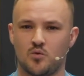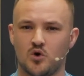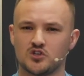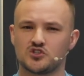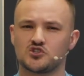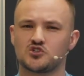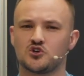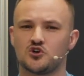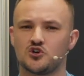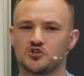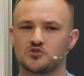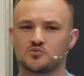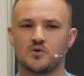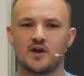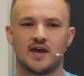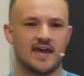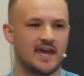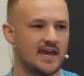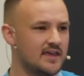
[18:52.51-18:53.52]
what stores
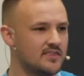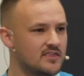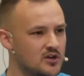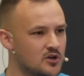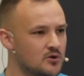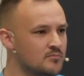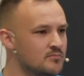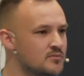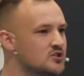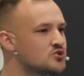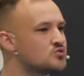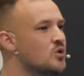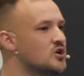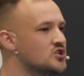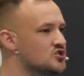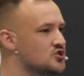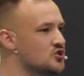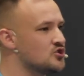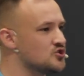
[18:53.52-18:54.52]
were hitting the numbers,
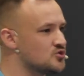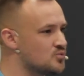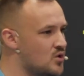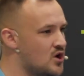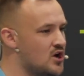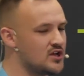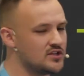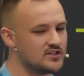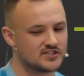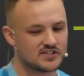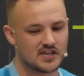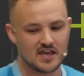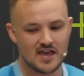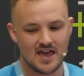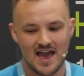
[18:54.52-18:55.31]
what stores weren't,